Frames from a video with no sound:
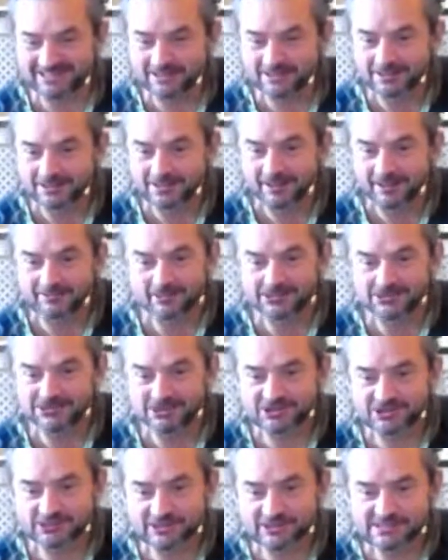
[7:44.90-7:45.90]
I've got to
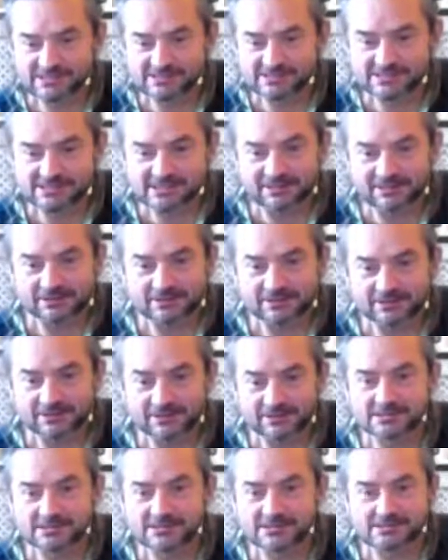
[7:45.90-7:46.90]
show this because I
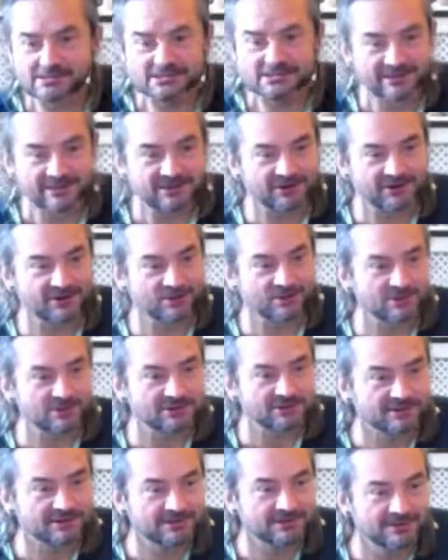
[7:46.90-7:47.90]
because I don't know what
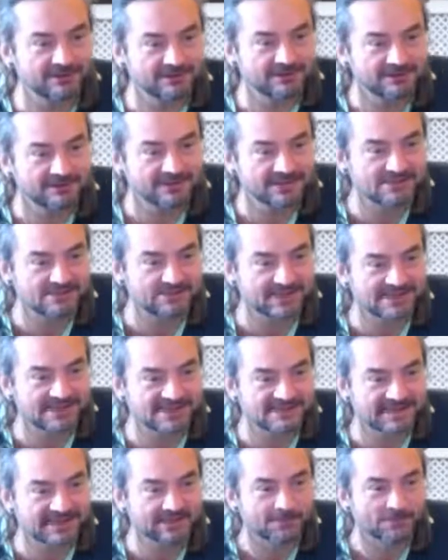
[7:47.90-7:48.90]
is being
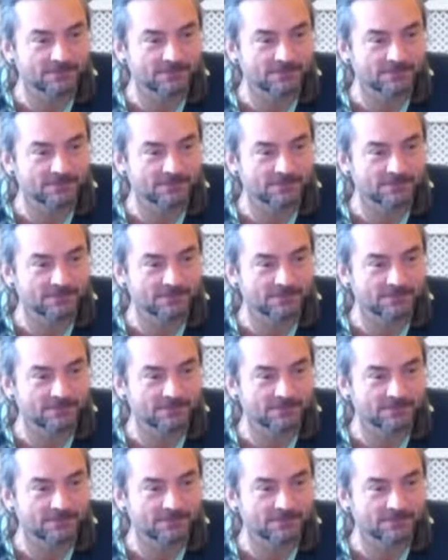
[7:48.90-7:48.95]
said.